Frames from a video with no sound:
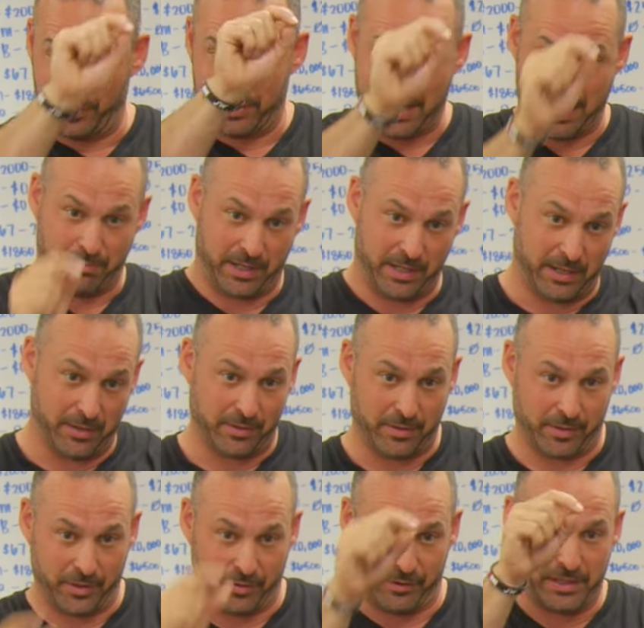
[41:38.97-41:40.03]
Tape it here
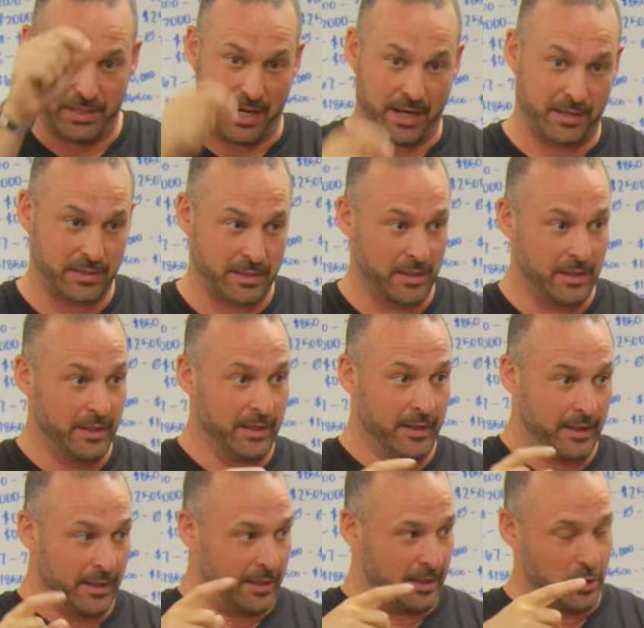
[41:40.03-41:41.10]
on the three sides.
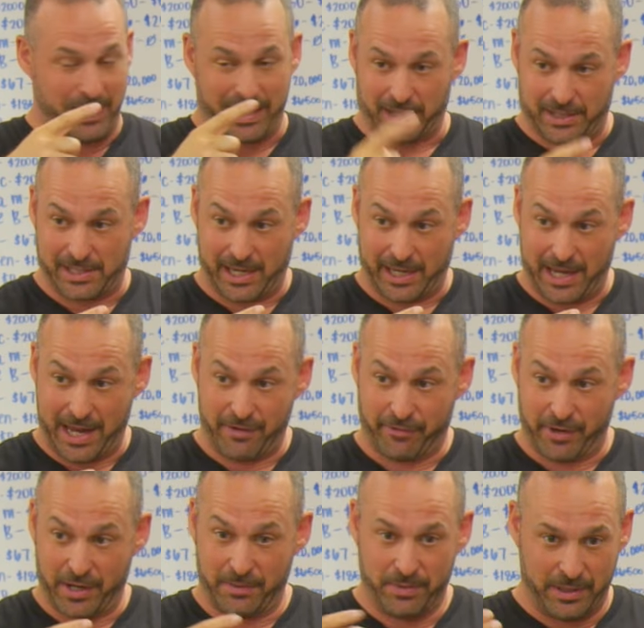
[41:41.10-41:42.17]
And then you make a second A
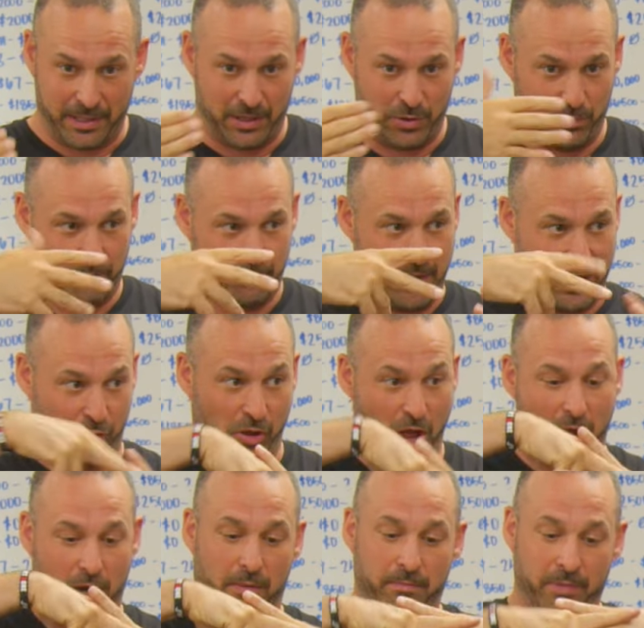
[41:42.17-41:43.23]
frame, you
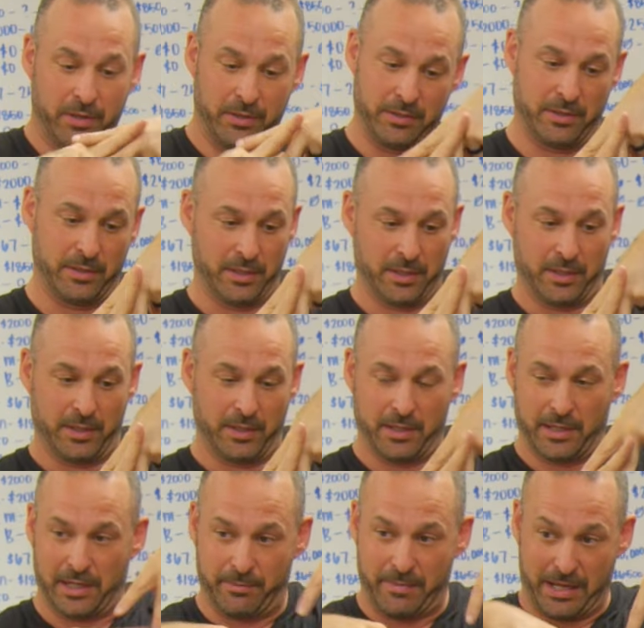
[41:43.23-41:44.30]
interlock them,
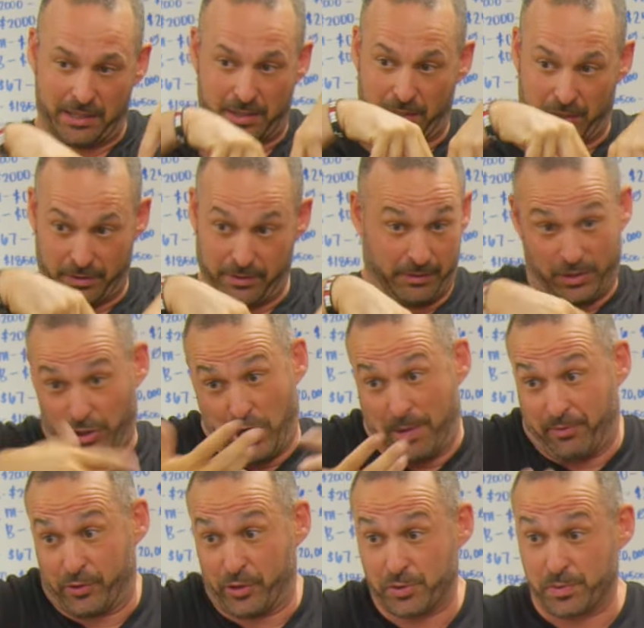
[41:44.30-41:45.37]
and it makes the
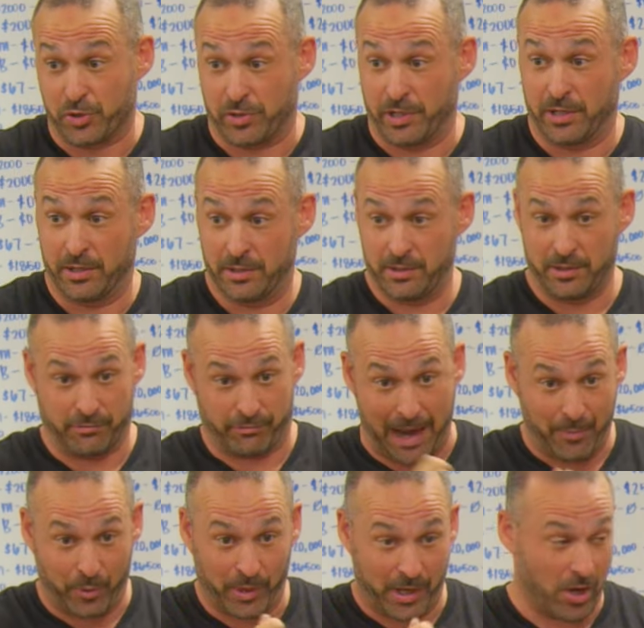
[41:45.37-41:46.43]
shape of a Christmas tree.
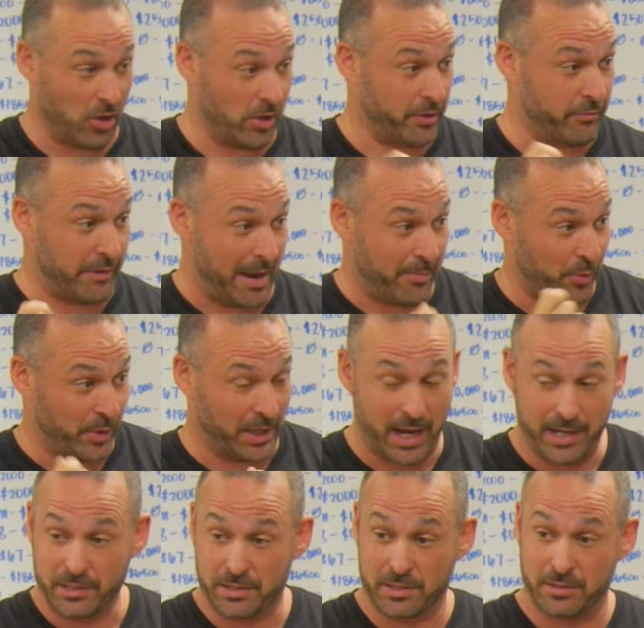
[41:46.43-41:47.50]
Wrap it with garland, wrap it with
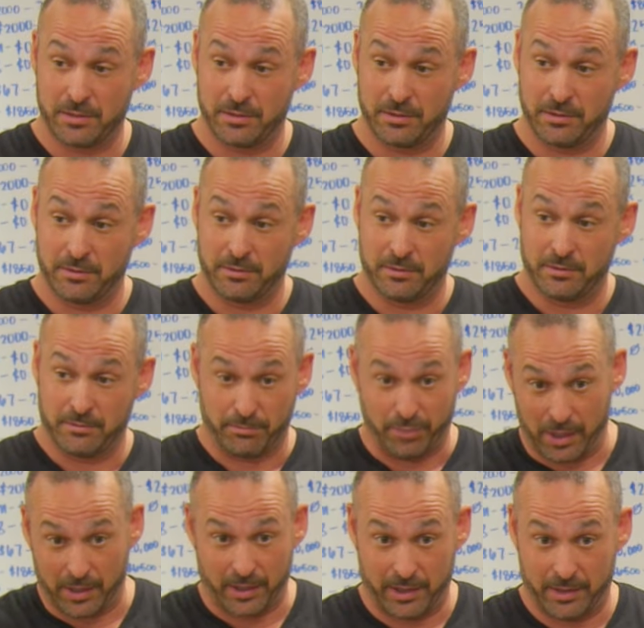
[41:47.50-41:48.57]
lights,
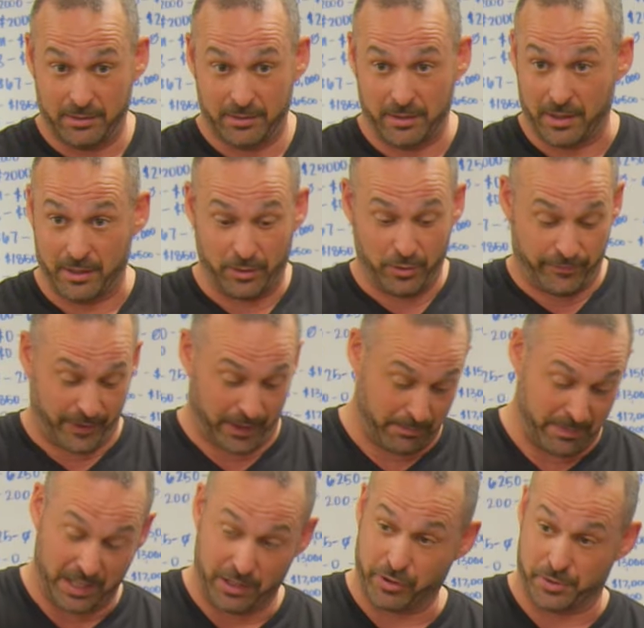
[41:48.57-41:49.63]
plug it in, you got a little
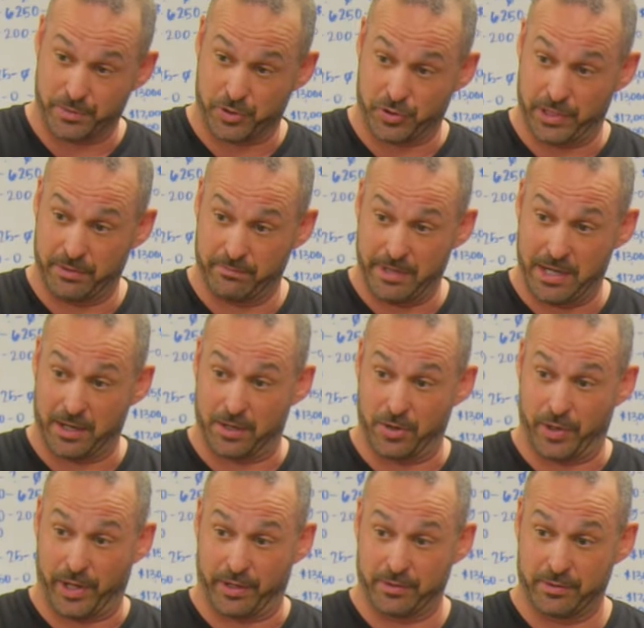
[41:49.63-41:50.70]
fucking mini Christmas tree in our
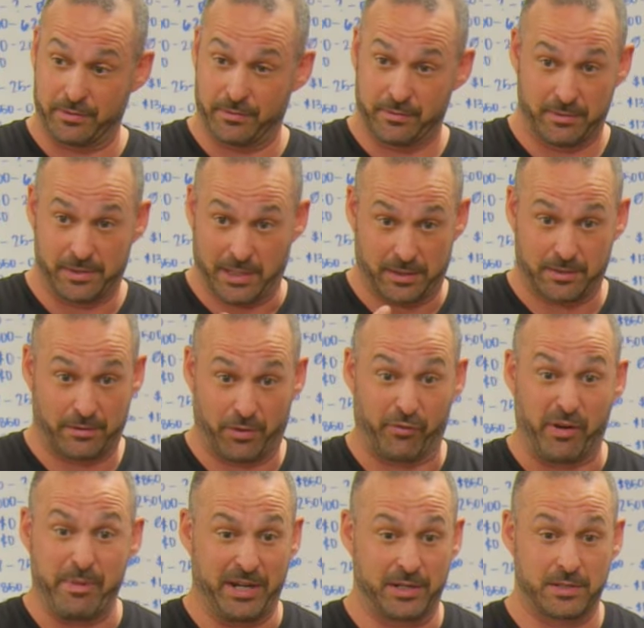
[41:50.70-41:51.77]
coat hanger. It takes
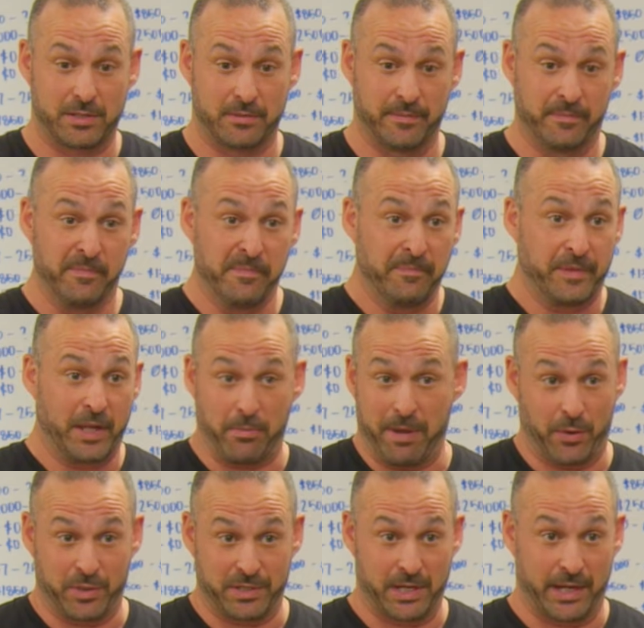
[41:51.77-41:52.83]
3 minutes. You can
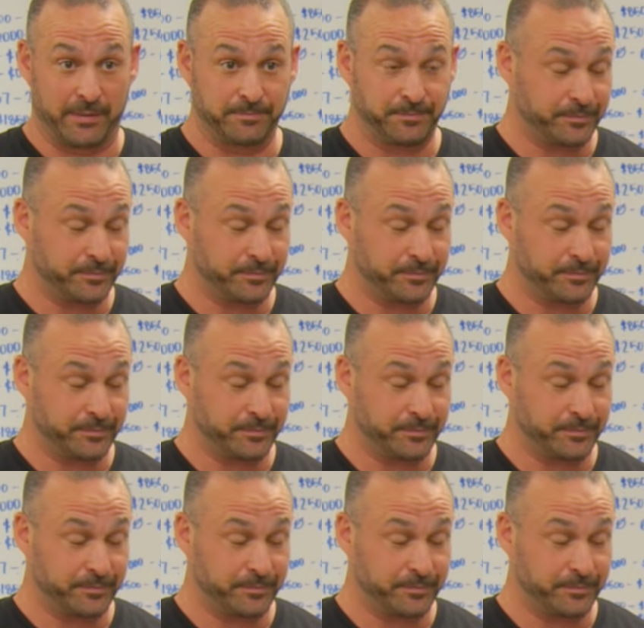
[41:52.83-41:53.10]
make one today.